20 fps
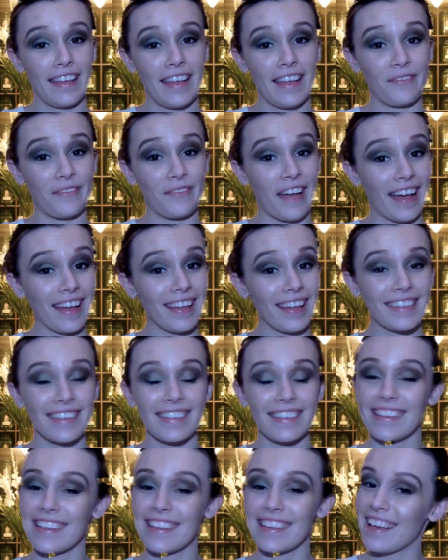In fact,
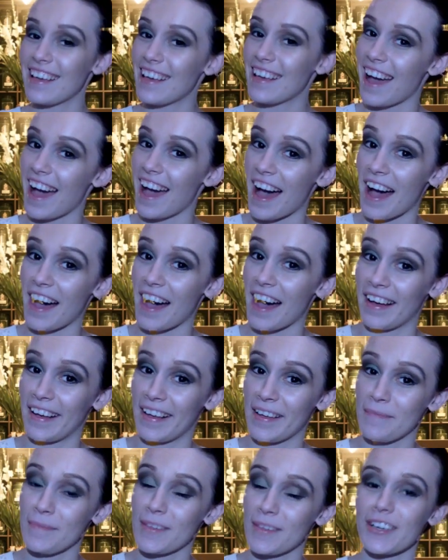I
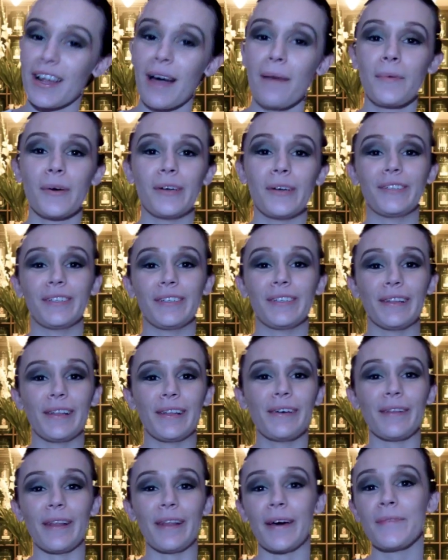am the shop owner,
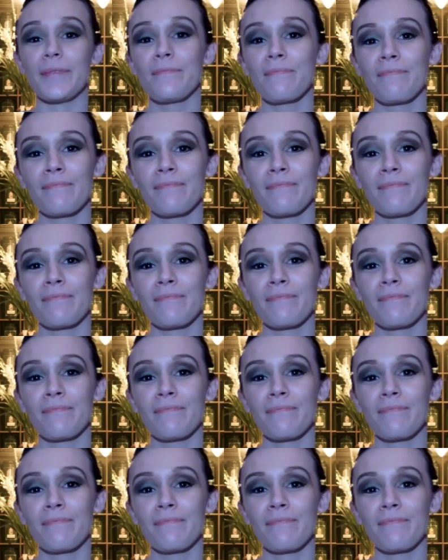Lola.